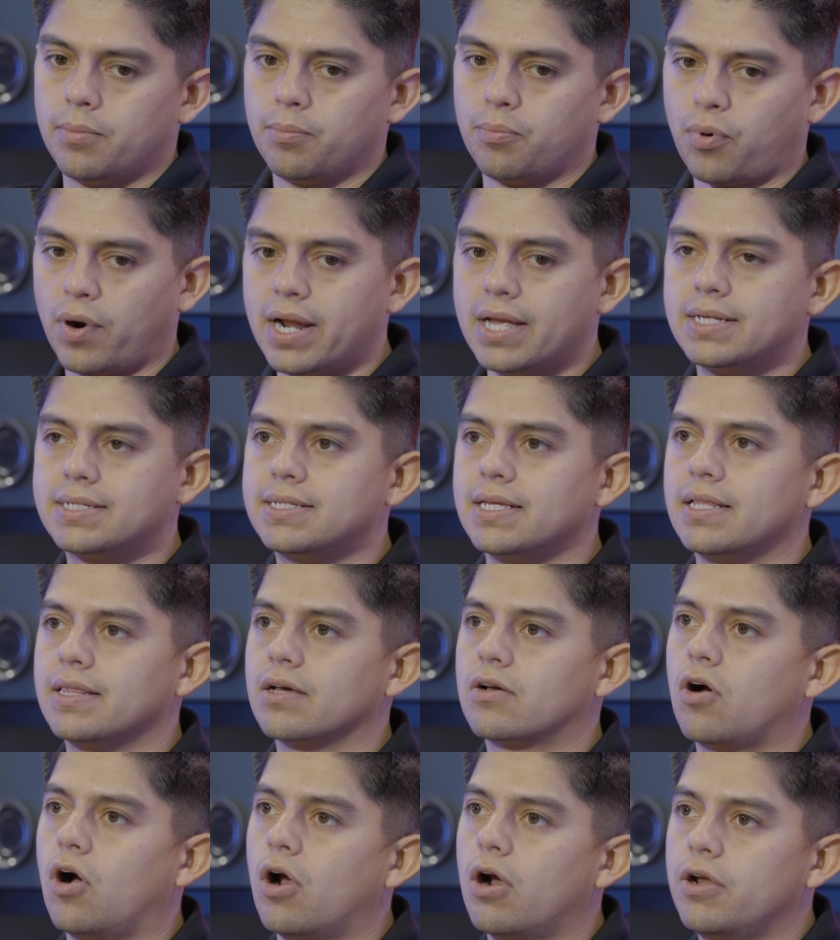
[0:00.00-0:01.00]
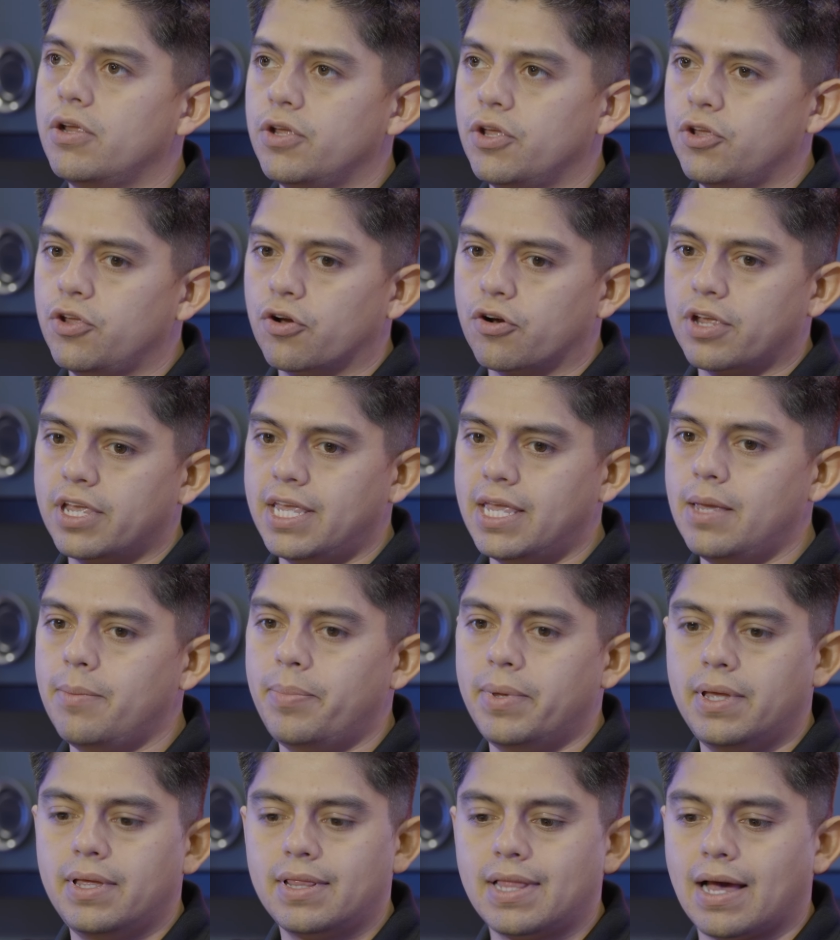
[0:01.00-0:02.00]
brakes in the car, you're
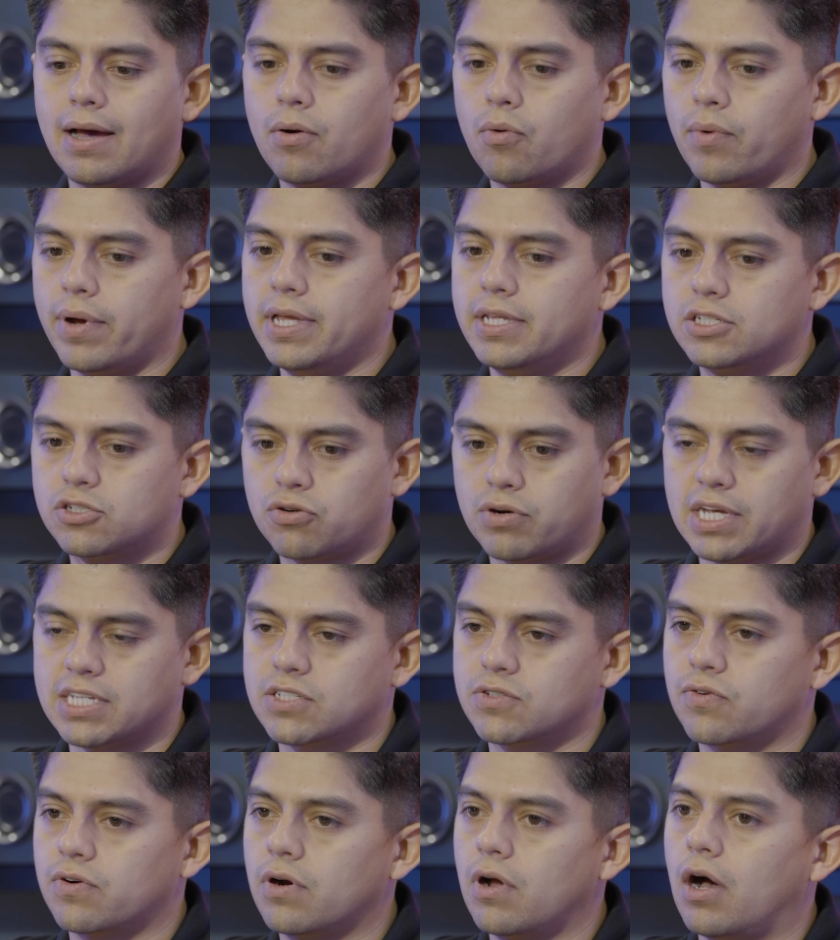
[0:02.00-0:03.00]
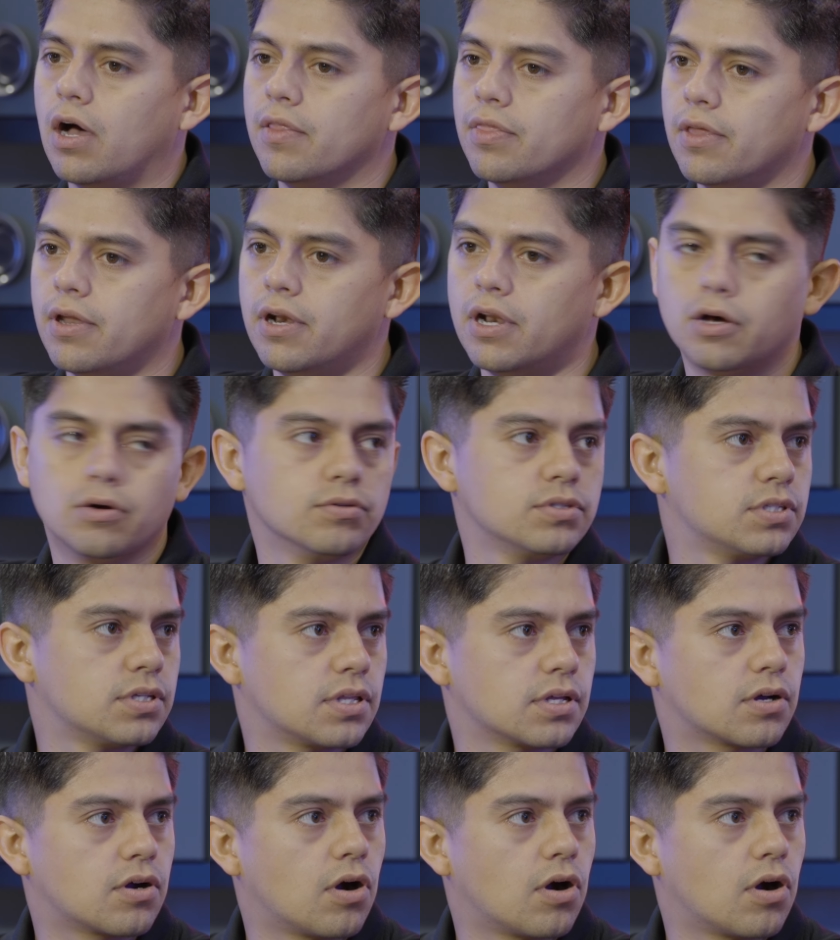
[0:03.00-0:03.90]
keeping that weight transfer on the nose of the